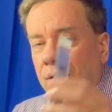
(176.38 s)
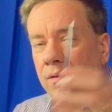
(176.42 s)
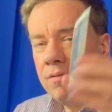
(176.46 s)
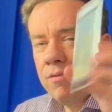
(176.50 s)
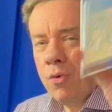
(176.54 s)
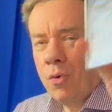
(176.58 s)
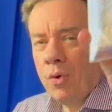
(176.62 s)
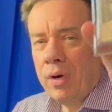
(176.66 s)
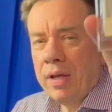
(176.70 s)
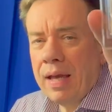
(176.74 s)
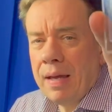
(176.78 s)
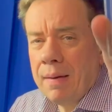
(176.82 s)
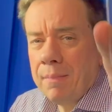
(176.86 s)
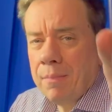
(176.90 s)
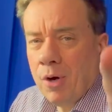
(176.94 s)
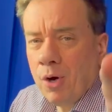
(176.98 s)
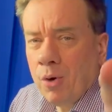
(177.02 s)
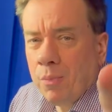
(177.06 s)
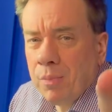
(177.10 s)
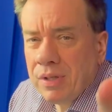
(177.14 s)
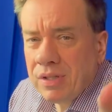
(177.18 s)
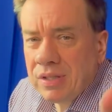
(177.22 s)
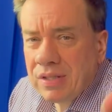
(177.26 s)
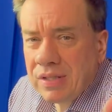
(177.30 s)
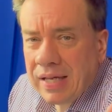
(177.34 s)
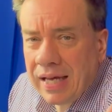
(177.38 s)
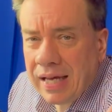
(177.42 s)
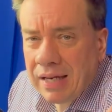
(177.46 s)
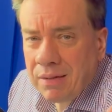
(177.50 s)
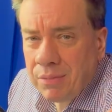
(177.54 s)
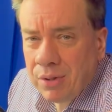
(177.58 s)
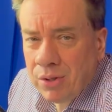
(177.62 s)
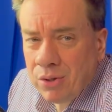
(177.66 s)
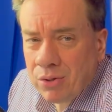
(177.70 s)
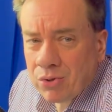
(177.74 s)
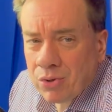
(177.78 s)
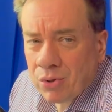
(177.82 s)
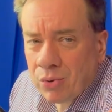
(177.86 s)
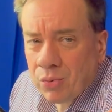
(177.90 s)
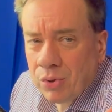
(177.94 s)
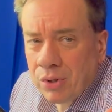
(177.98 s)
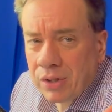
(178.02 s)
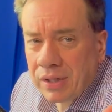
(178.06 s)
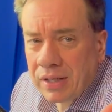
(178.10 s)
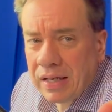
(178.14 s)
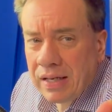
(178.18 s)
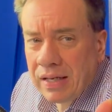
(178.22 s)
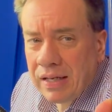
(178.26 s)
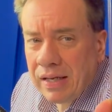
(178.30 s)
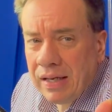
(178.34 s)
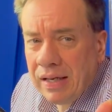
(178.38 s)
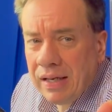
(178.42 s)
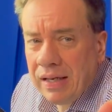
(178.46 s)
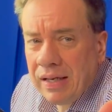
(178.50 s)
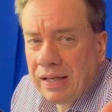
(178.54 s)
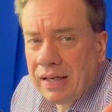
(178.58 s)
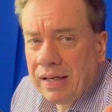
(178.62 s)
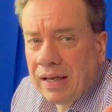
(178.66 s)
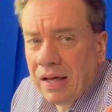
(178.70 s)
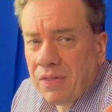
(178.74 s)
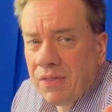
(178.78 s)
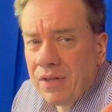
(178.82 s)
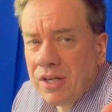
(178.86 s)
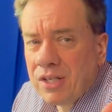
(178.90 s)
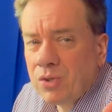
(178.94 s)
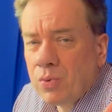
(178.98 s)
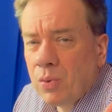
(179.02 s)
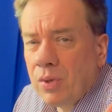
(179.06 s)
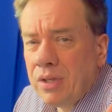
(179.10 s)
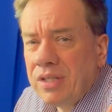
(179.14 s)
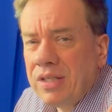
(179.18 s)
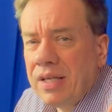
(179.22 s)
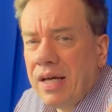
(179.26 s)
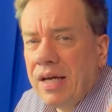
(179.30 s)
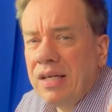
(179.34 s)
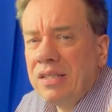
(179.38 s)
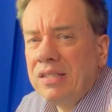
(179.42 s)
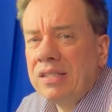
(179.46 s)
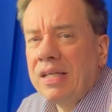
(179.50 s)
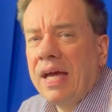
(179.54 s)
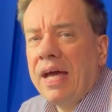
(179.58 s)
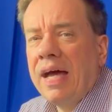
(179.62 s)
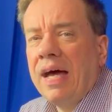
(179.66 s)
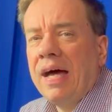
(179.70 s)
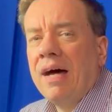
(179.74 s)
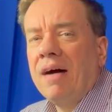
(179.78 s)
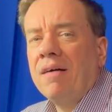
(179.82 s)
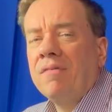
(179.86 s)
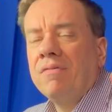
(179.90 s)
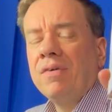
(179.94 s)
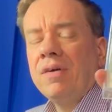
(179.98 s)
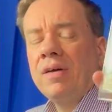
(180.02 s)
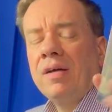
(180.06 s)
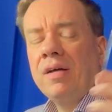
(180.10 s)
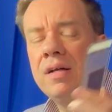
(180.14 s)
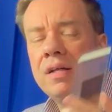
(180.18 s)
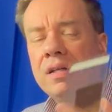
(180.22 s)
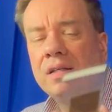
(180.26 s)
48 Bowman Stan Musial rookie. Now this one does have